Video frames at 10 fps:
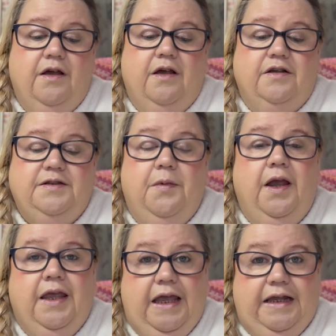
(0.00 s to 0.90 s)
So
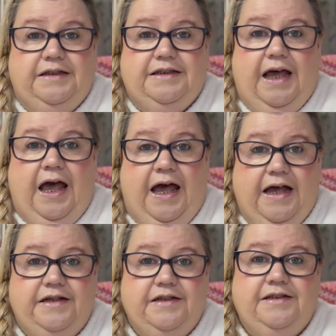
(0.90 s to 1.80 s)
my kids
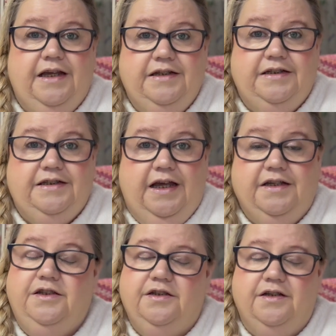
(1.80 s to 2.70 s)
had Santa
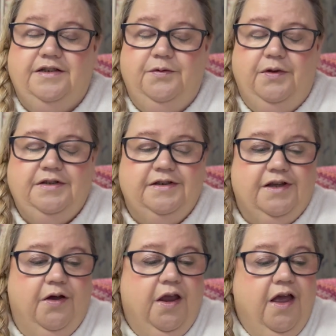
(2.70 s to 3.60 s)
sacks. You can see where this is
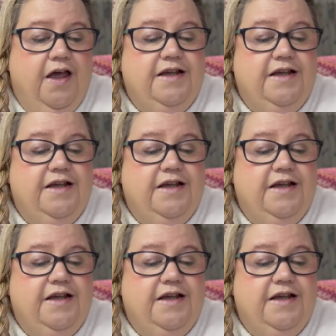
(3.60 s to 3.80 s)
going.